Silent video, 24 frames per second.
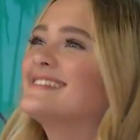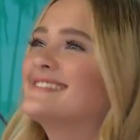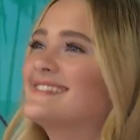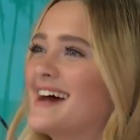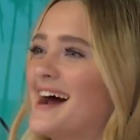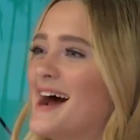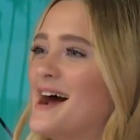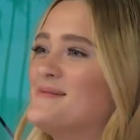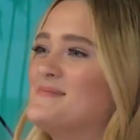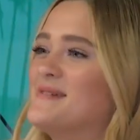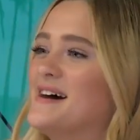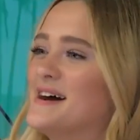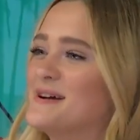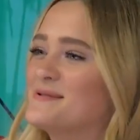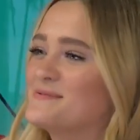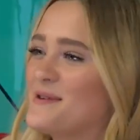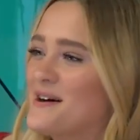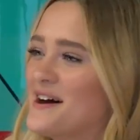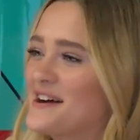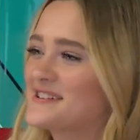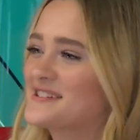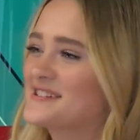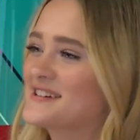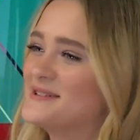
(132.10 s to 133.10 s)
the time I had
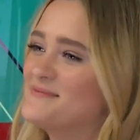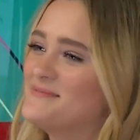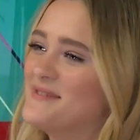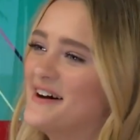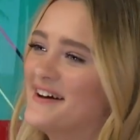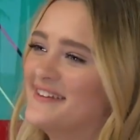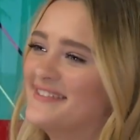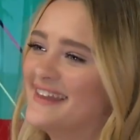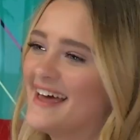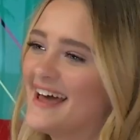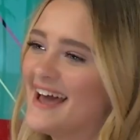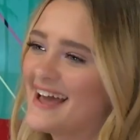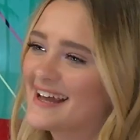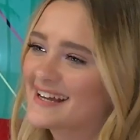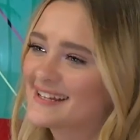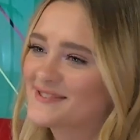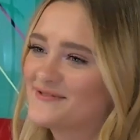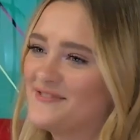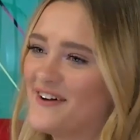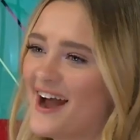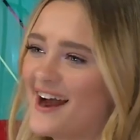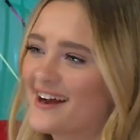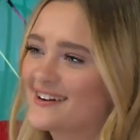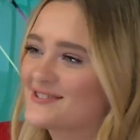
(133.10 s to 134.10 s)
watched him on The
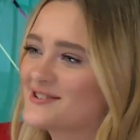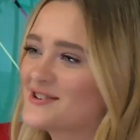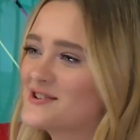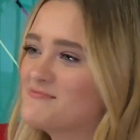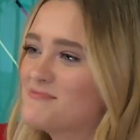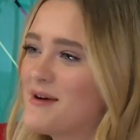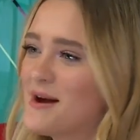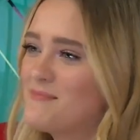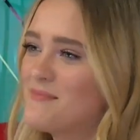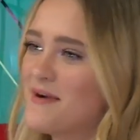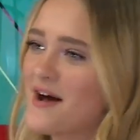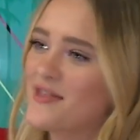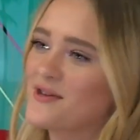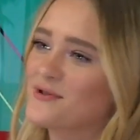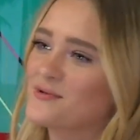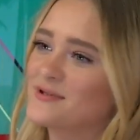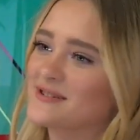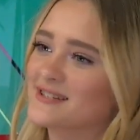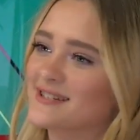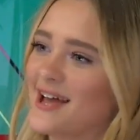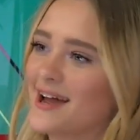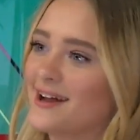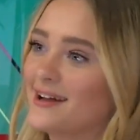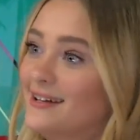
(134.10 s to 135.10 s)
X Factor, and my mother
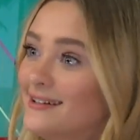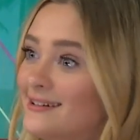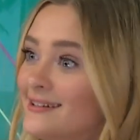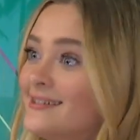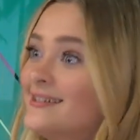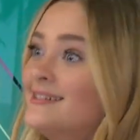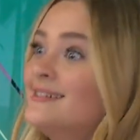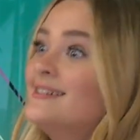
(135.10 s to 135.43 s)
was like,